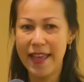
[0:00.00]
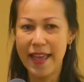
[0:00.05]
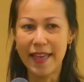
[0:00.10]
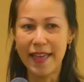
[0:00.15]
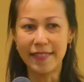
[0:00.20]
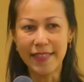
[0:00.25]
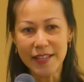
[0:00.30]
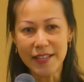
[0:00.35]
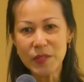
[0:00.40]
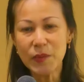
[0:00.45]

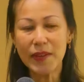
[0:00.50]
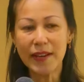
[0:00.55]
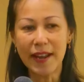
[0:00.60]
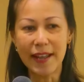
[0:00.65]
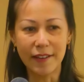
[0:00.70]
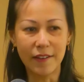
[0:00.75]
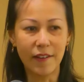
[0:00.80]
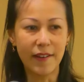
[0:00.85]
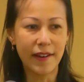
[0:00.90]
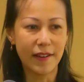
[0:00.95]
And that's what
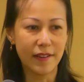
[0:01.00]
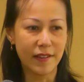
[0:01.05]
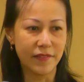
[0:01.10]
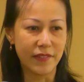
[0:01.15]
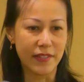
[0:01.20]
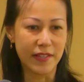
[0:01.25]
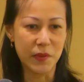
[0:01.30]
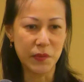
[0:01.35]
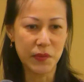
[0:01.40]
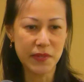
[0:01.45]
I got out
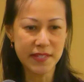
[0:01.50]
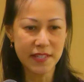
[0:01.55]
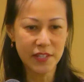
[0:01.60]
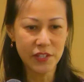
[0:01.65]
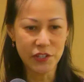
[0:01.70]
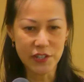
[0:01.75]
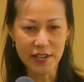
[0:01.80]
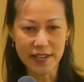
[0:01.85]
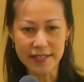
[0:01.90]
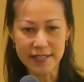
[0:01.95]
of it. It
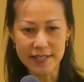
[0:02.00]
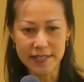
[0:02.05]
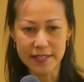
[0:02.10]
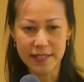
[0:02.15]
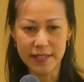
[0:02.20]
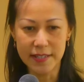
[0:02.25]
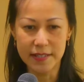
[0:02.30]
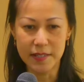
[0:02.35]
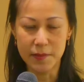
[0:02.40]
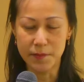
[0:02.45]
wasn't
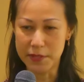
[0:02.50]
just